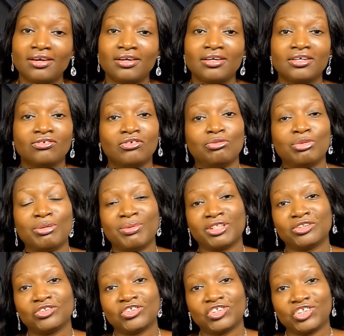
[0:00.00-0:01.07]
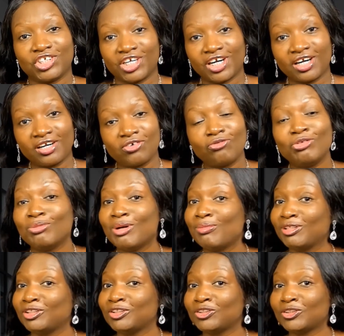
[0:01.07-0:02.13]
remember to share, remember
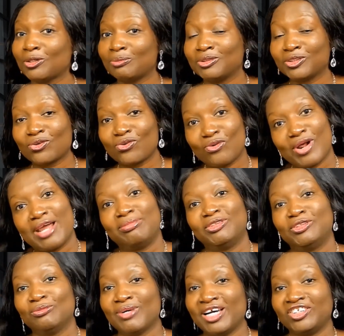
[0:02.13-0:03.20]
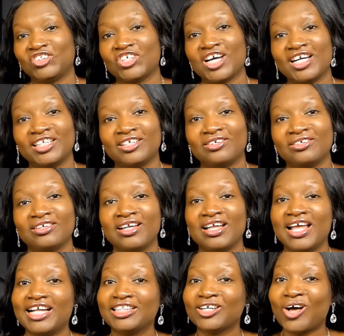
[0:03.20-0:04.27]
to subscribe to my channel,
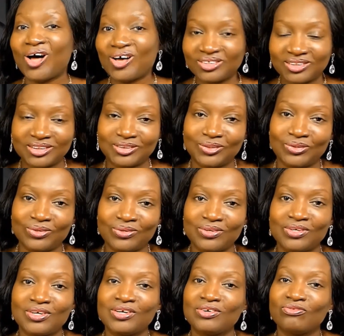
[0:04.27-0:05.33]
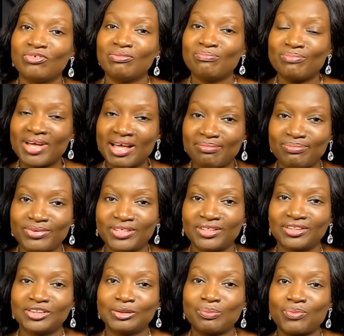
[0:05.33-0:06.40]
and also
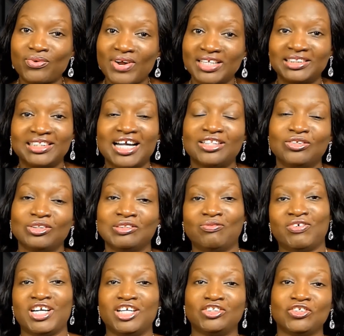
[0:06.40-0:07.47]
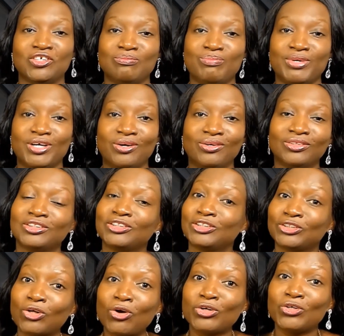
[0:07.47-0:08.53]
remember to press that notification bell
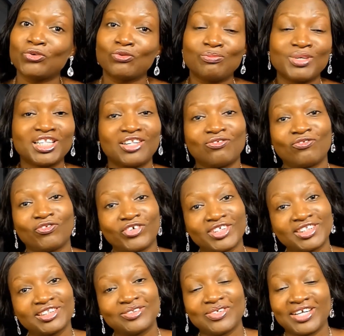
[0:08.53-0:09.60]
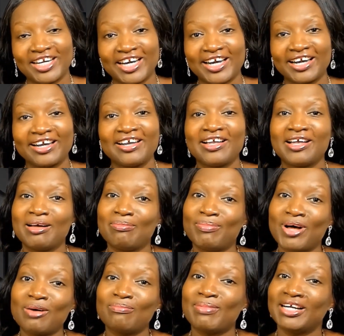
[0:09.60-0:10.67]
so you'll be the first to hear
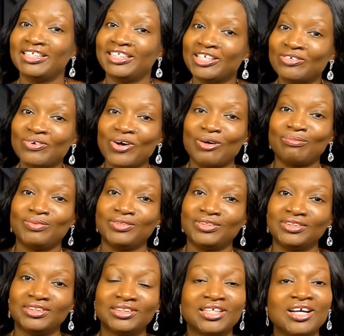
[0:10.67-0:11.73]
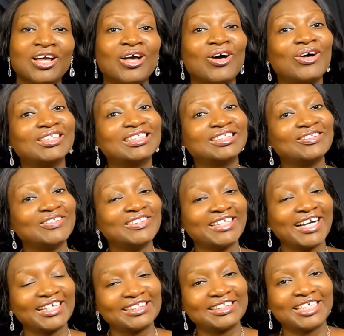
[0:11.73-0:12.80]
about my new uploads. Until
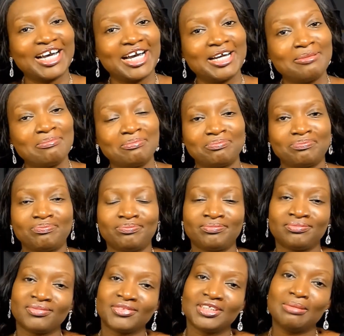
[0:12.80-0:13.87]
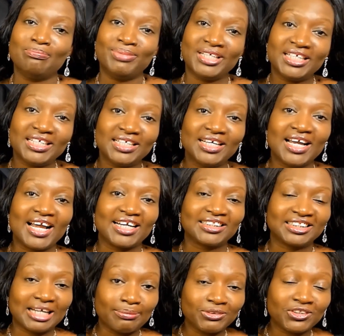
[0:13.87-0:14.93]
next time, be
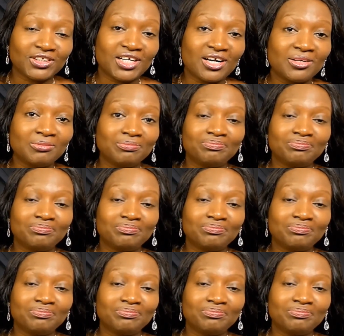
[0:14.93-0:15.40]
exceptional,